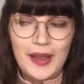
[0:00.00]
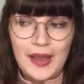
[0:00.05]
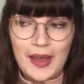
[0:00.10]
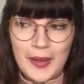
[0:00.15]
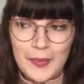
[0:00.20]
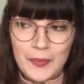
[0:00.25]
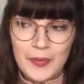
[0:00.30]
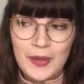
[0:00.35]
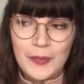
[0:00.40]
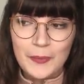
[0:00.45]
I
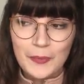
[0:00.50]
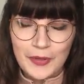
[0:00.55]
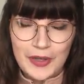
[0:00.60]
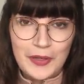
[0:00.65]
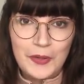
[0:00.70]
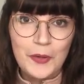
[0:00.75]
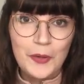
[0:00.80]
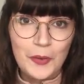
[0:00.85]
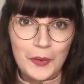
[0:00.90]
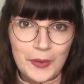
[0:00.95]
am a
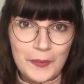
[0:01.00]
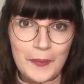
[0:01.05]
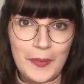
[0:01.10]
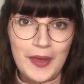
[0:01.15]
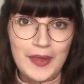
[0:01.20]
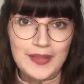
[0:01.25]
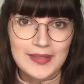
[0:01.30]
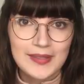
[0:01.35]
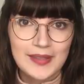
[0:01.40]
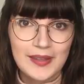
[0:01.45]
pretty awkward
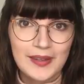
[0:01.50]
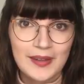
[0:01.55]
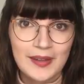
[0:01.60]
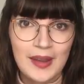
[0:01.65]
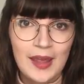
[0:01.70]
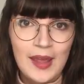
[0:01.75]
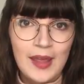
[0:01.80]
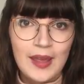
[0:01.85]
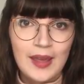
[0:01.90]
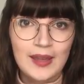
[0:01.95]

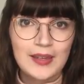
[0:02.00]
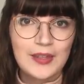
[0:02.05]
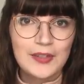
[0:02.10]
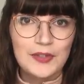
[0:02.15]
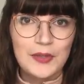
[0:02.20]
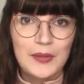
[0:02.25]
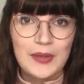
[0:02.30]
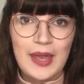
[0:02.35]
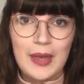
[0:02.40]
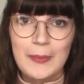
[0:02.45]
person and I
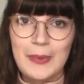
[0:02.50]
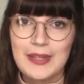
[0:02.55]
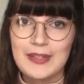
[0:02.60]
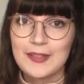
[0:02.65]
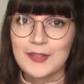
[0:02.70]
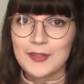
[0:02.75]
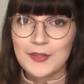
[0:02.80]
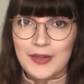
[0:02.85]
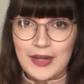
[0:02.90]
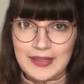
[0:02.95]
do get a
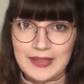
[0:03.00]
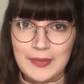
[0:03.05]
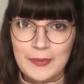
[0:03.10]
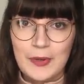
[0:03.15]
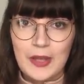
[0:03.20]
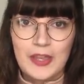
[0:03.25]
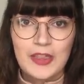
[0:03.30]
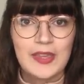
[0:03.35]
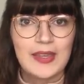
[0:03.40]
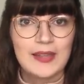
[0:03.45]
bit
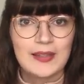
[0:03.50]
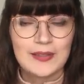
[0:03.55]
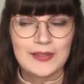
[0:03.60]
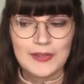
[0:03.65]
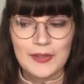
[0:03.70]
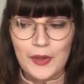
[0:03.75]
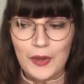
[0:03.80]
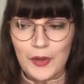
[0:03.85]
distracted by things.